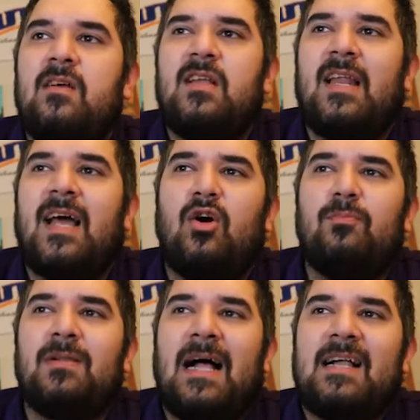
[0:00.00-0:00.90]
And I know
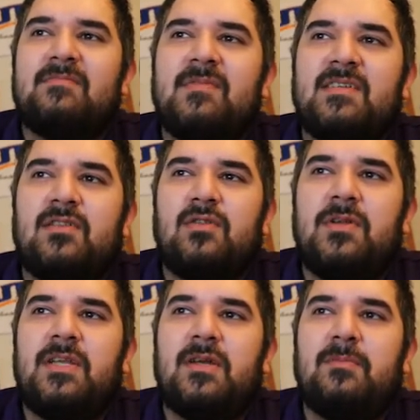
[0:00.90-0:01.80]
plasma's
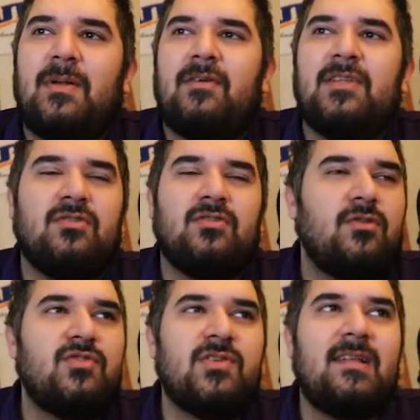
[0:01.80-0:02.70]
included here, but I already told
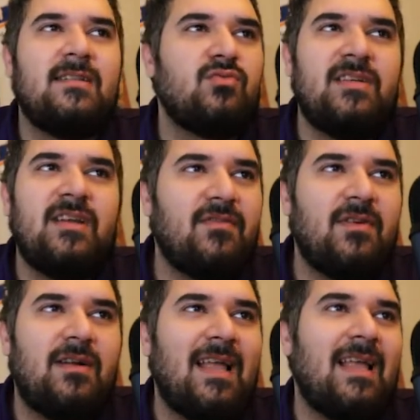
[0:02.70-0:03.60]
you guys
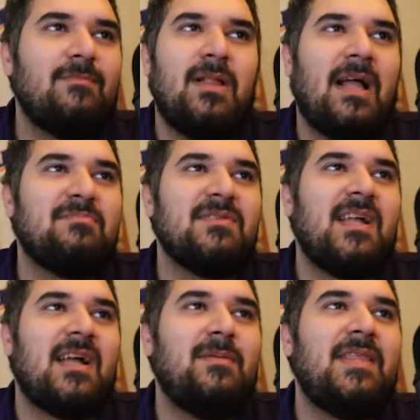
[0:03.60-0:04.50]
plasma's not
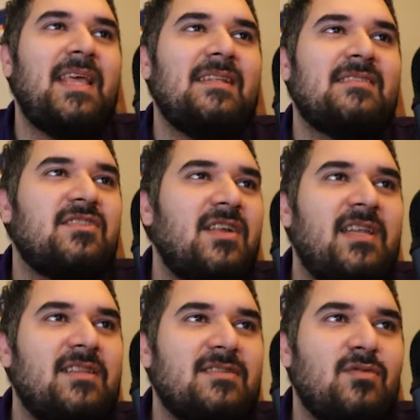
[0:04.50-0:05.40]
going to be the answer to
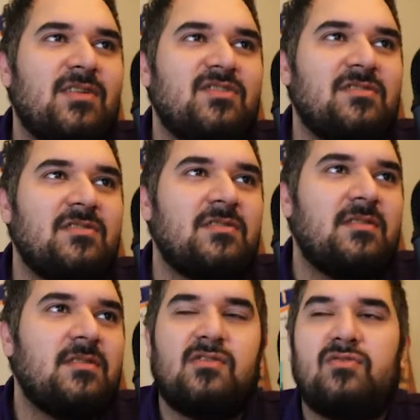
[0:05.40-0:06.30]
any of these questions.
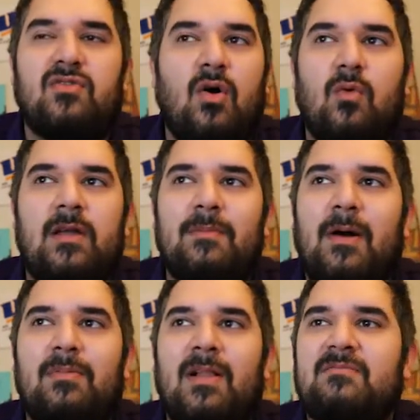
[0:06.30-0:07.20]
So don't worry
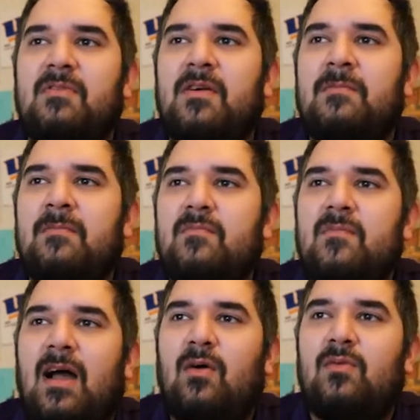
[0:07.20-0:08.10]
about plasma.
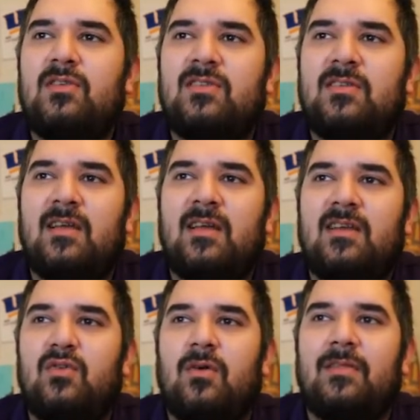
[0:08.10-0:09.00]
I would
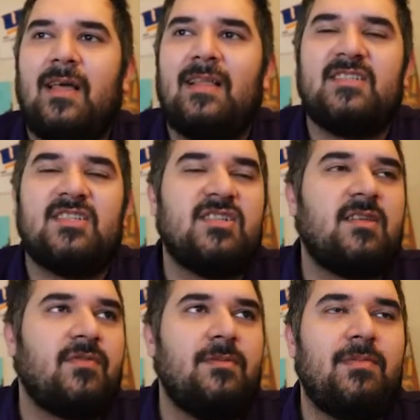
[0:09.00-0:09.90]
ignore that. It's just a
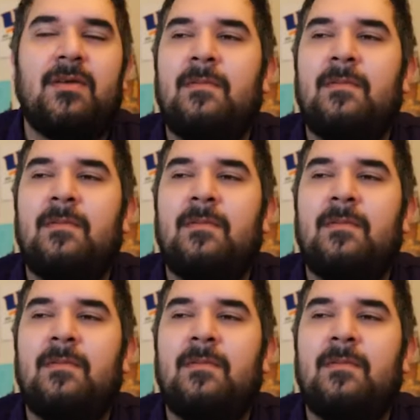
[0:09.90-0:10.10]
freebie.